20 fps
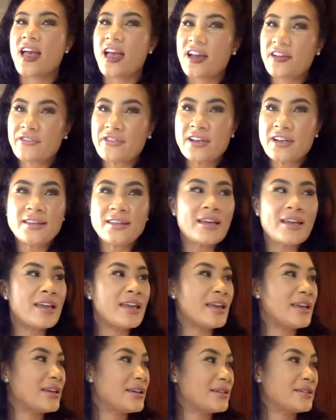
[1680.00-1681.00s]

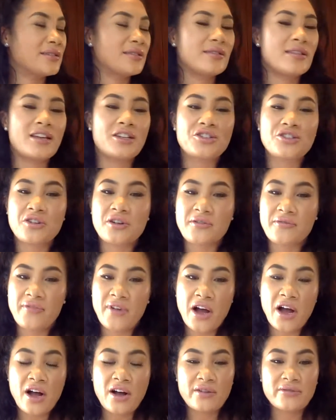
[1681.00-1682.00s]
everything that you're
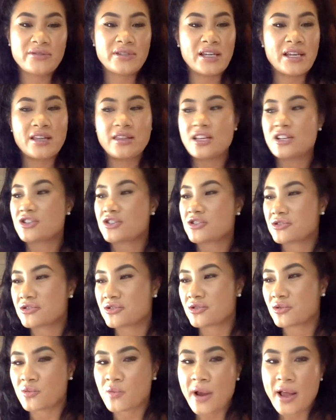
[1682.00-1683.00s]
involved in, that you're
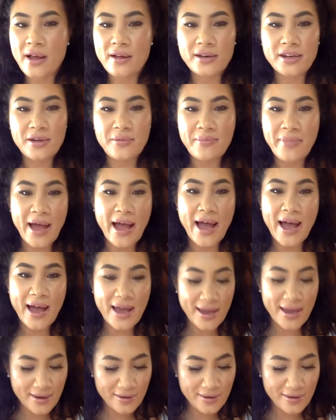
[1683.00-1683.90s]
surrounded by.